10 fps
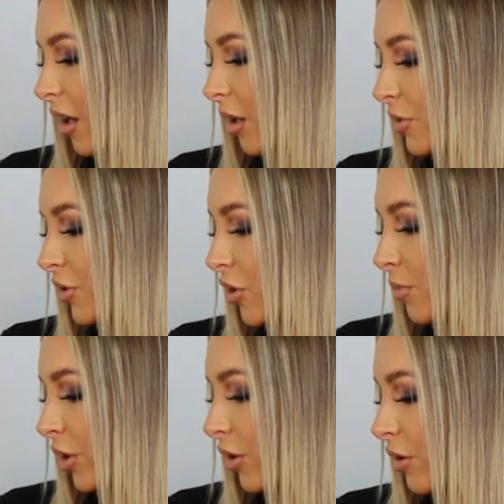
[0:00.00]
I'm
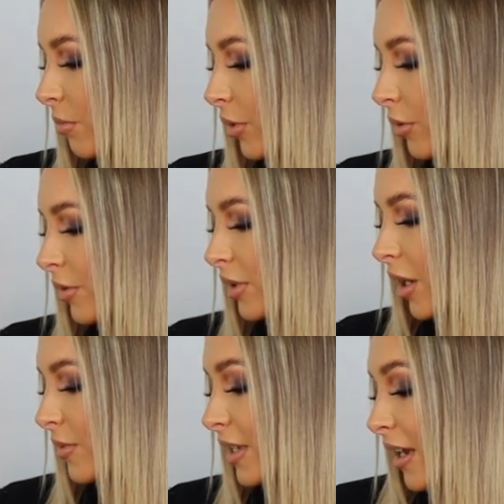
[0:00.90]
super cute, but
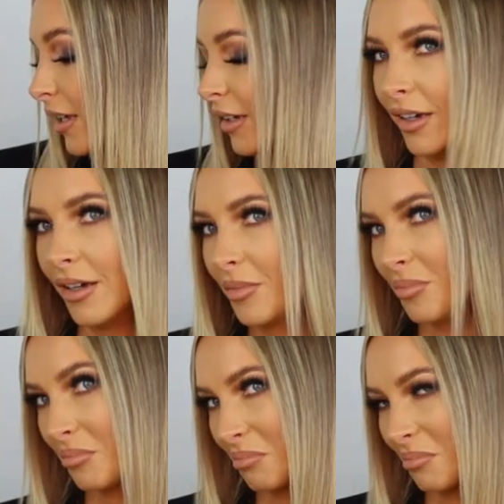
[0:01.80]
also delicate.
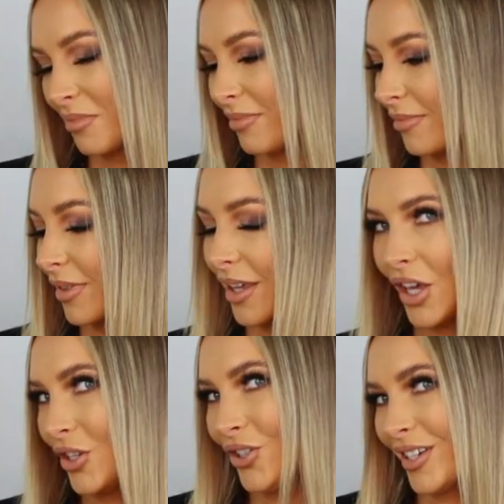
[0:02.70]

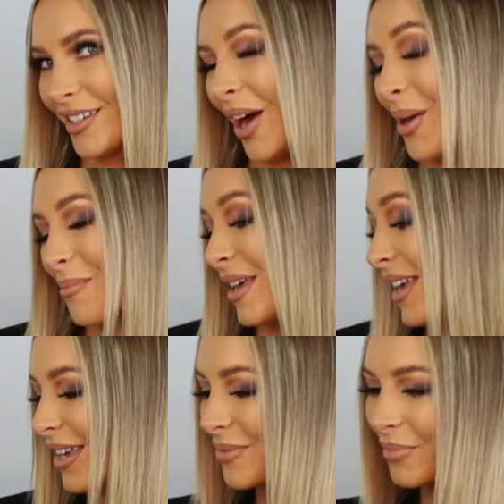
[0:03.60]
Just like
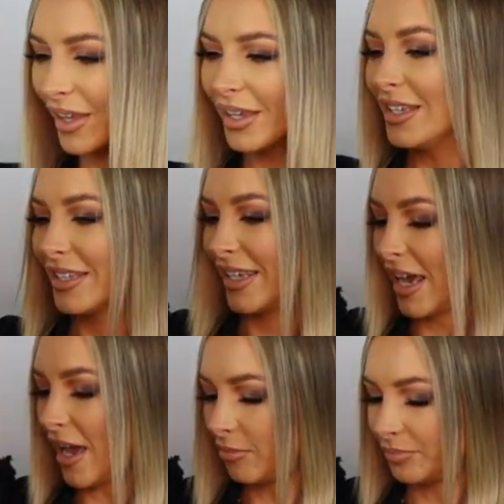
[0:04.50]
me. So
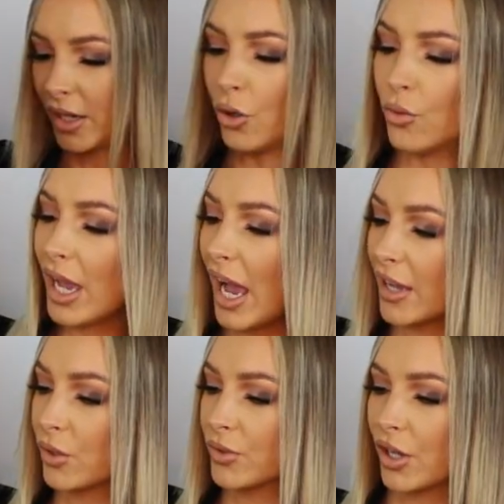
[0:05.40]
yeah. Oh, it
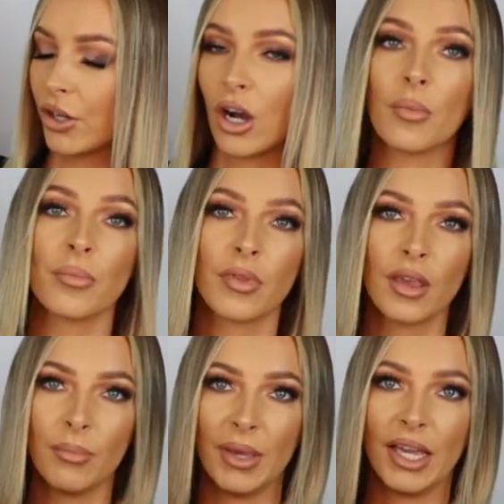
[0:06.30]
has also got
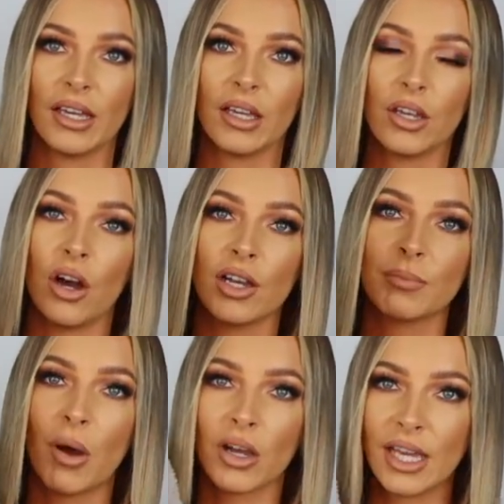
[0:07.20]
big nice
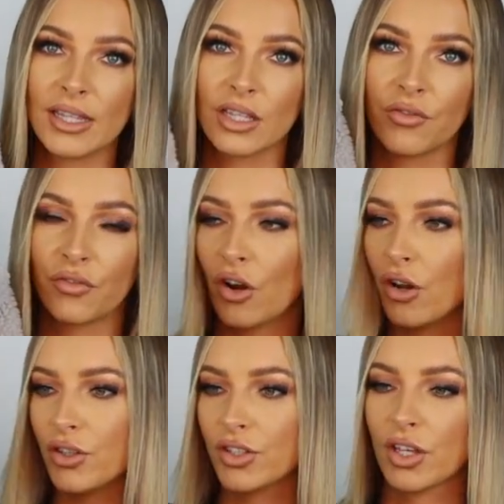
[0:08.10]
pockets at the
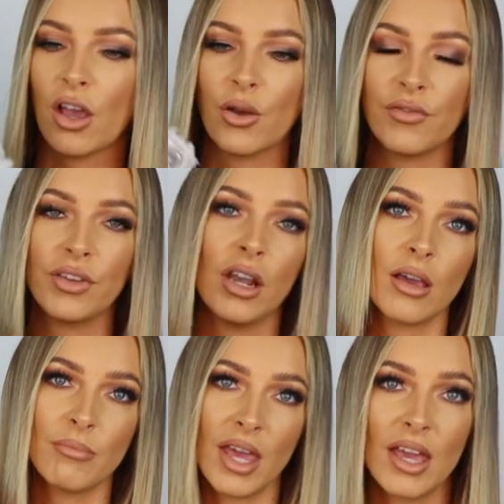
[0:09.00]
front, so if you're
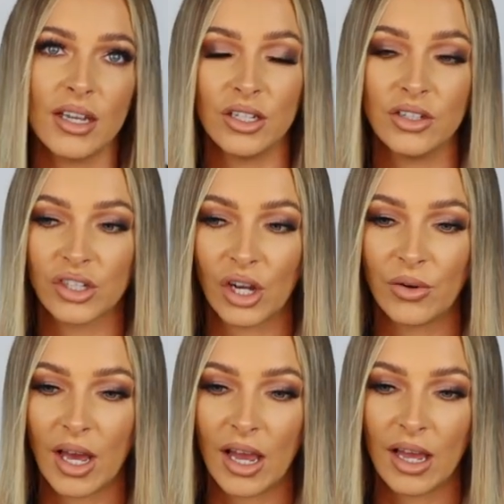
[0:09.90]
like me and
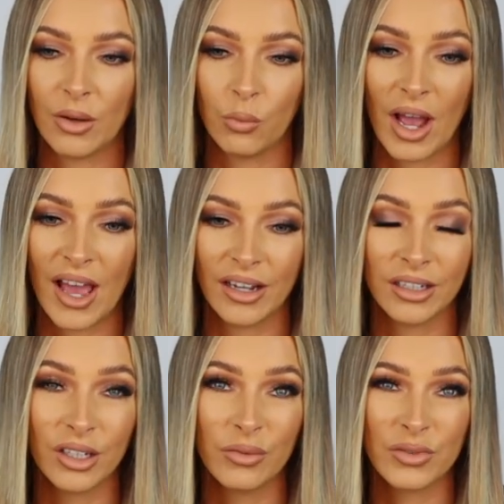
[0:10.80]
don't wear
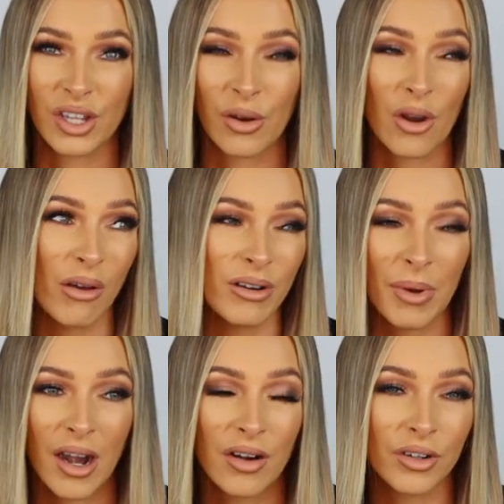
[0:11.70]
gloves, don't own a
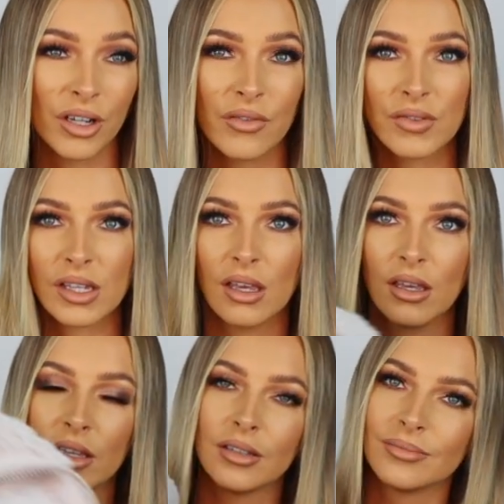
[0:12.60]
pair of gloves,
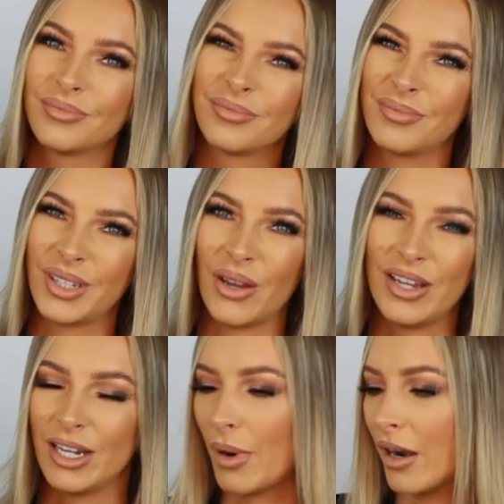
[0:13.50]
don't
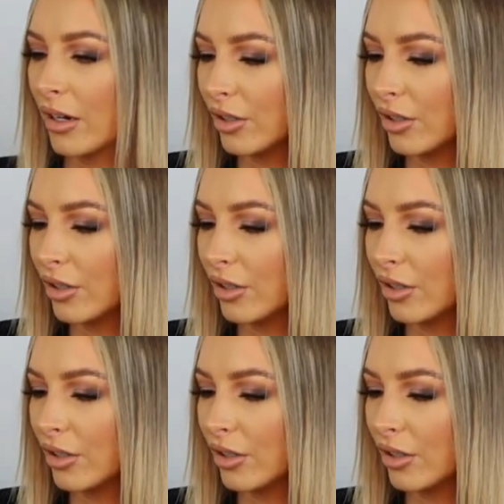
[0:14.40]
need a pair of